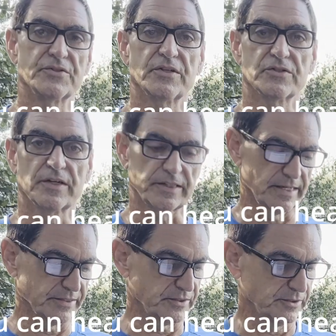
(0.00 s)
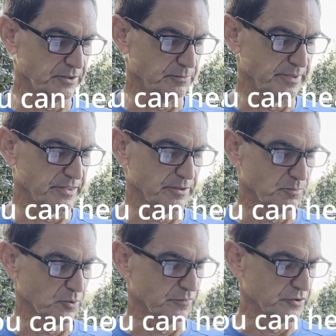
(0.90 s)
things like that make it
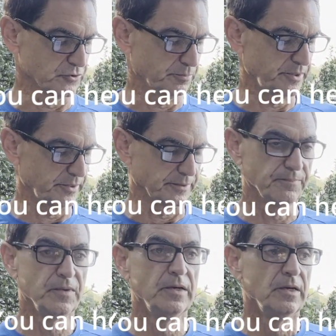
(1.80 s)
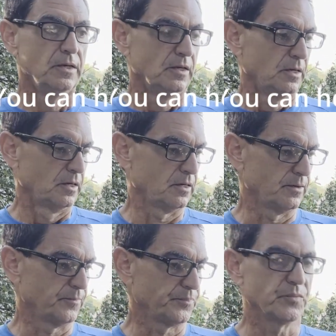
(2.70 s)
more visually appealing.
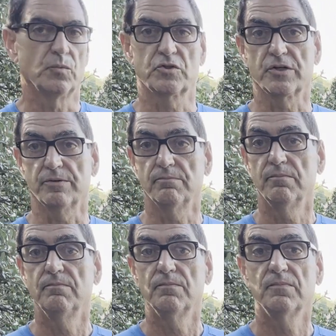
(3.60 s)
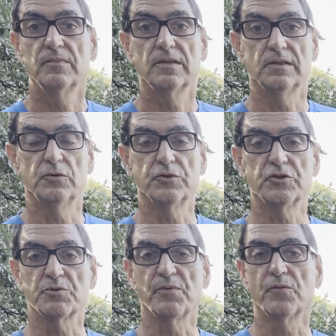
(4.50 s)
Which I alluded
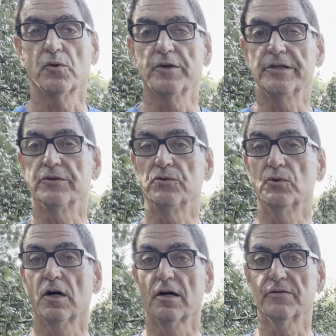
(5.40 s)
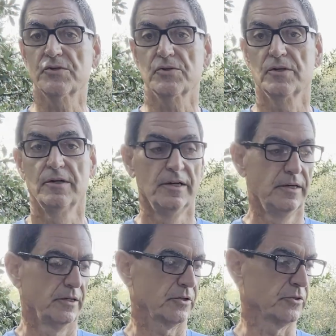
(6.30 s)
to just before. You get dual harvest
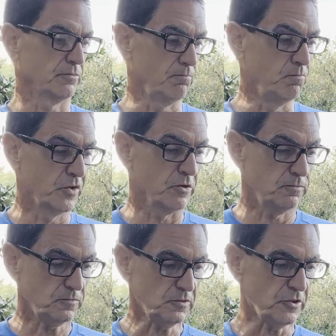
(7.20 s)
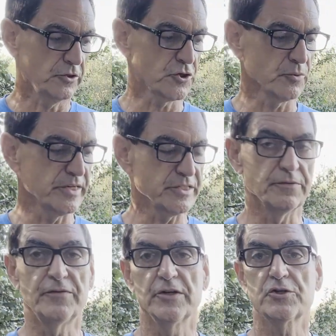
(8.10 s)
because you're raising
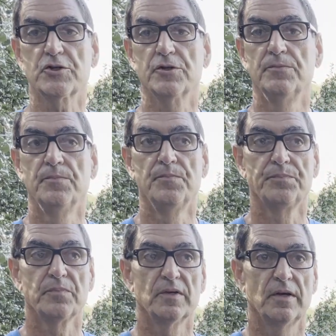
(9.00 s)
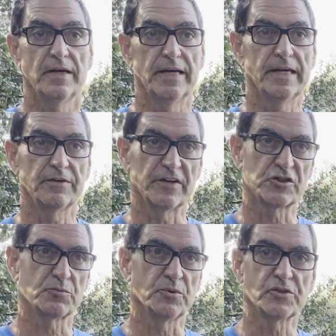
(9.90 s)
fish and
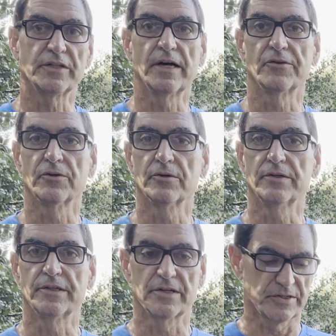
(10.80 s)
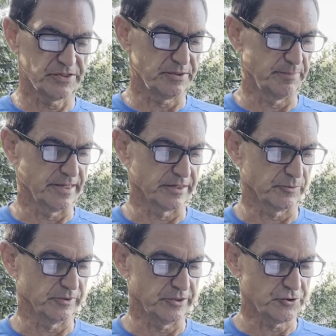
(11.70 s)
vegetables together in a symbiotic
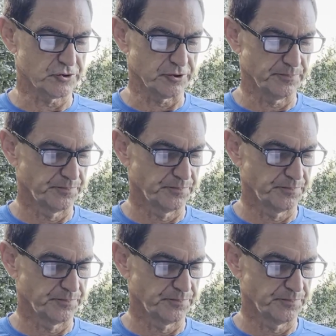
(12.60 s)
relationship.